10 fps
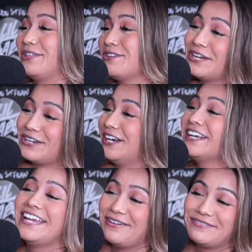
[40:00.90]
you had
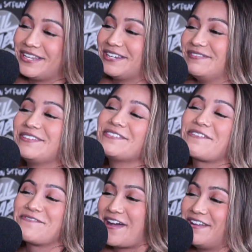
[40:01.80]
already updated me
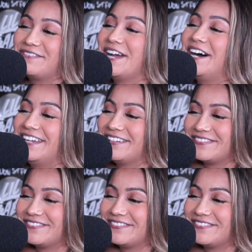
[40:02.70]
like 5 times.